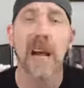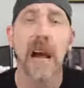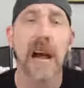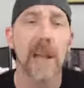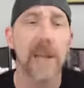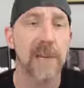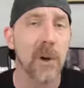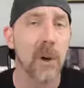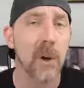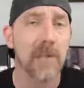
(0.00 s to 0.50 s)

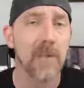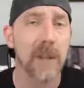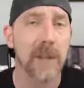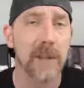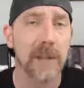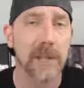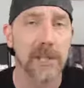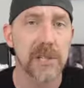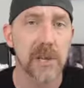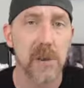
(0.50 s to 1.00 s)
I don't
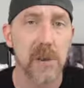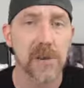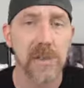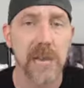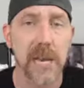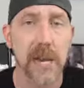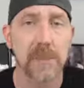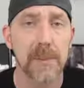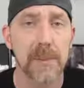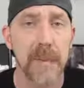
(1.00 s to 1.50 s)
think they show
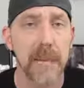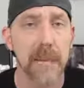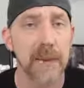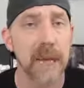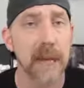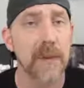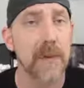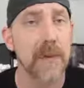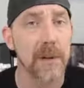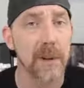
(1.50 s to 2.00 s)
Sam taking
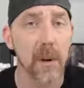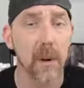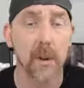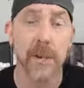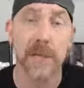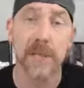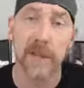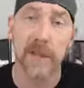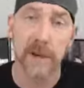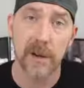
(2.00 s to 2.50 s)
that for no
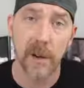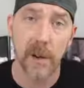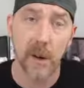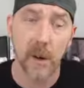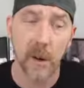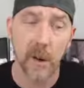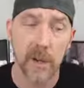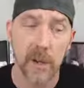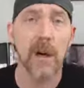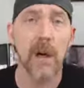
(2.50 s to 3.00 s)
reason at
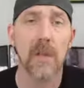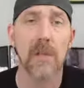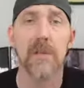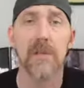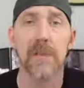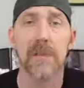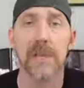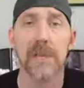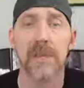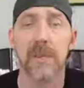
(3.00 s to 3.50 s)
all, other
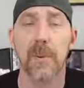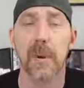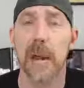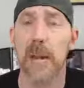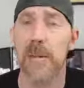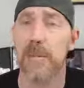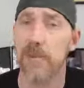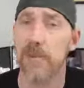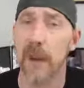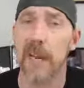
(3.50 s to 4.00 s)
than just
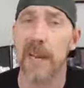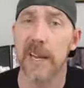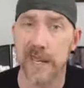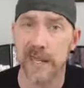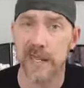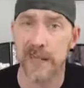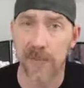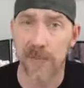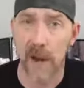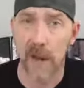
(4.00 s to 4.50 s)
perhaps spotting
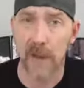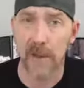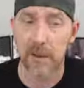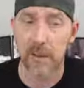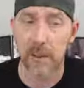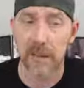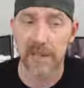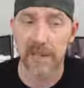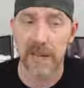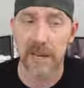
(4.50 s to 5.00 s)
his father,
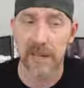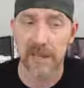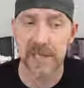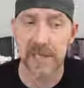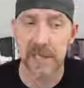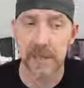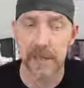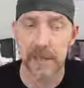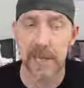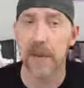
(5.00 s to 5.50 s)
which I could
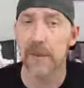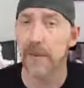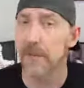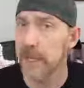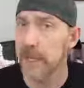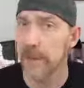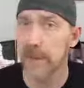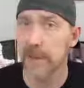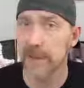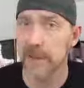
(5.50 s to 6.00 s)
see being
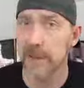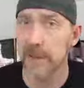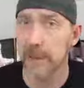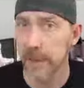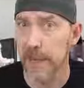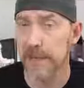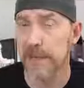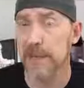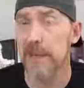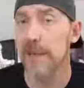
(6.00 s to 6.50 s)
50% of the
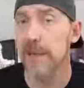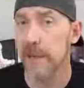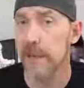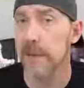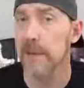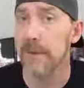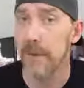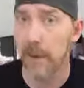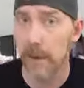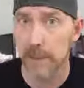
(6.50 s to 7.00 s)
reason he took
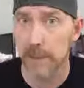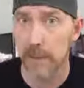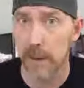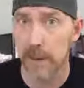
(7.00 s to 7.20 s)
it in the first